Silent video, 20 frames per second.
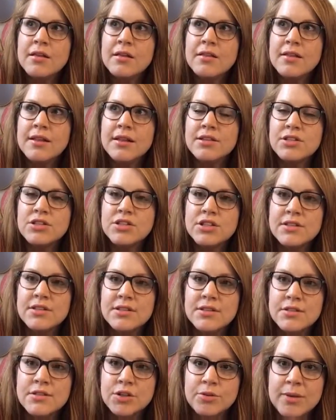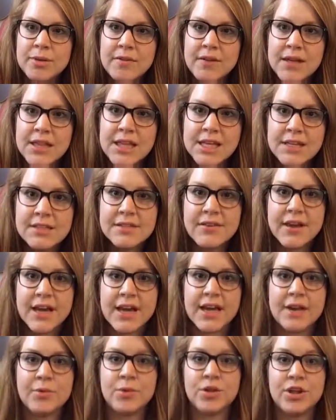Let's just assume everything's
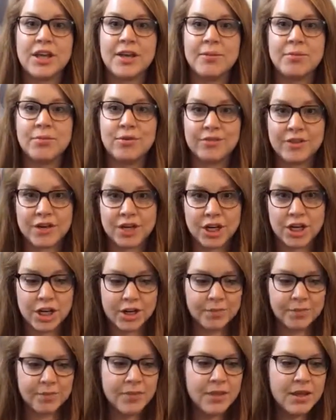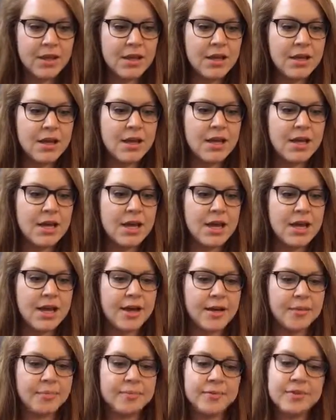fine. We'll keep moving on.
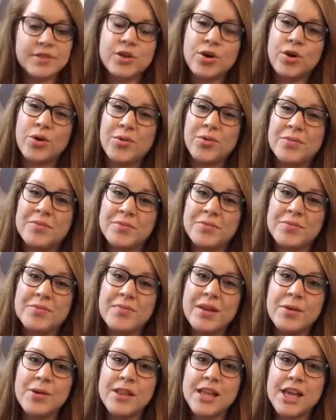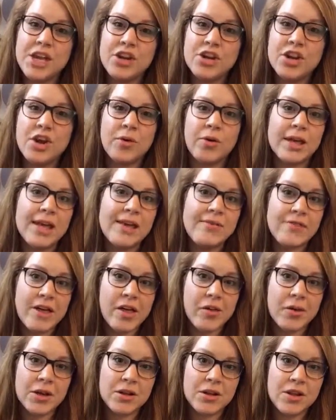So we'll let you know. Keep
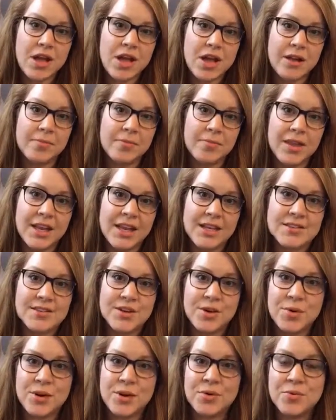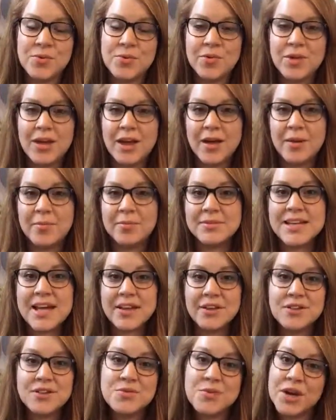following along. Let us know when. Tell
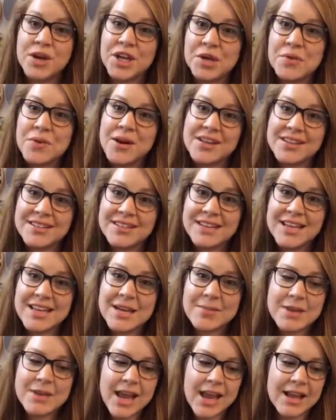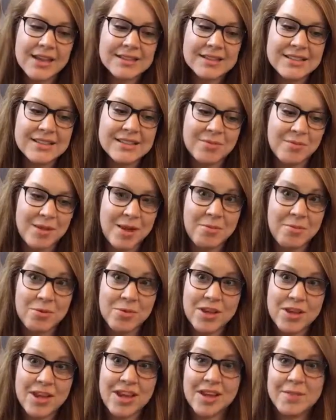us where you want us to come next, and maybe we'll
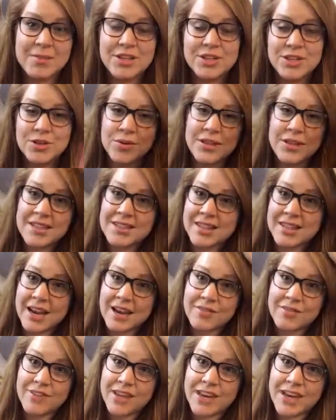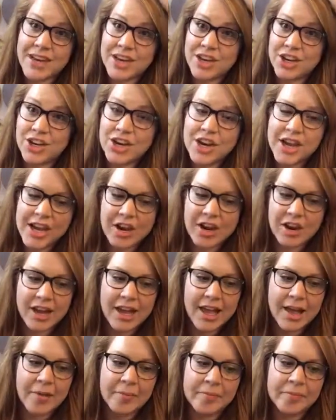come and do a design event in your
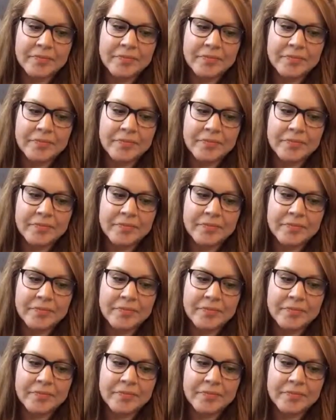area.